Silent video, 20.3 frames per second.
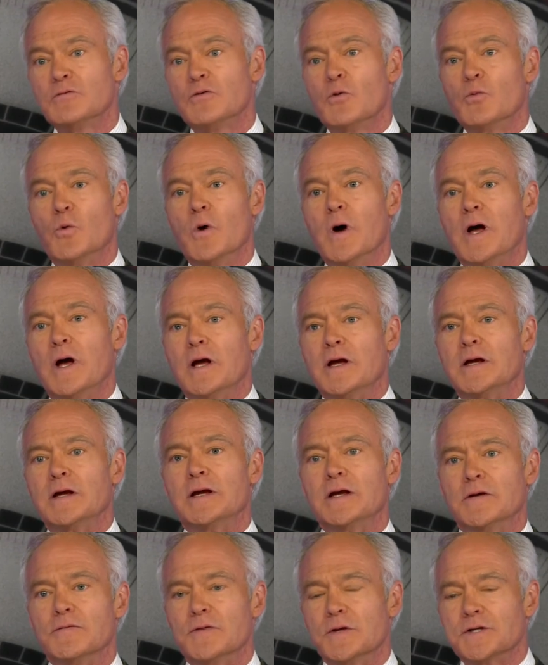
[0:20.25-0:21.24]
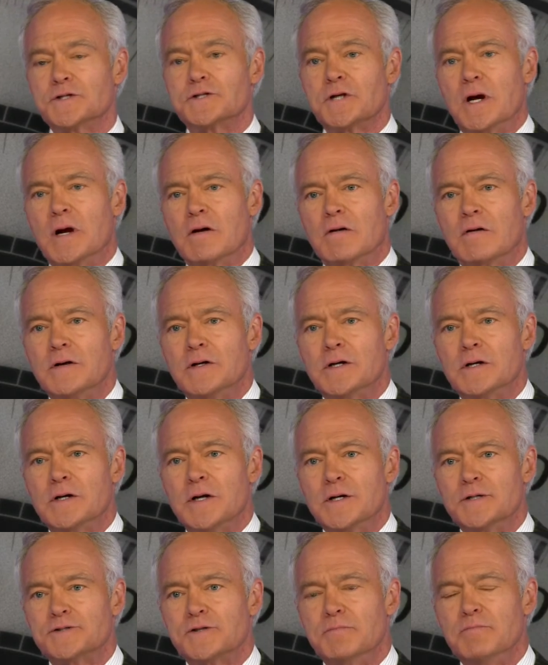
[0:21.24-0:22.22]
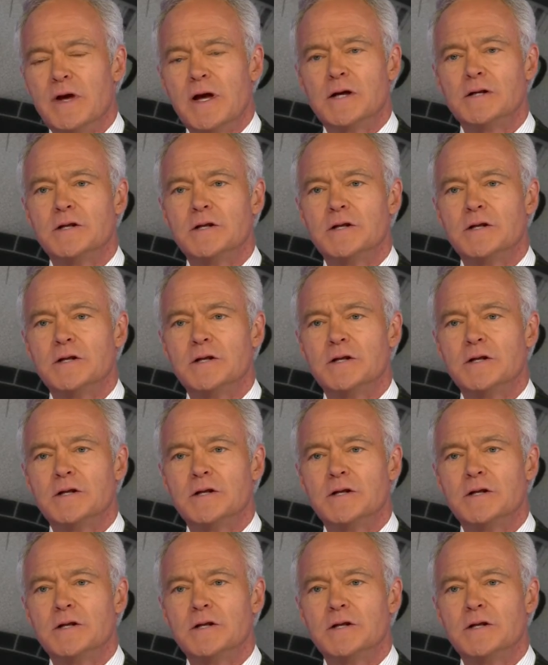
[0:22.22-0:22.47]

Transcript: the way in this area is a man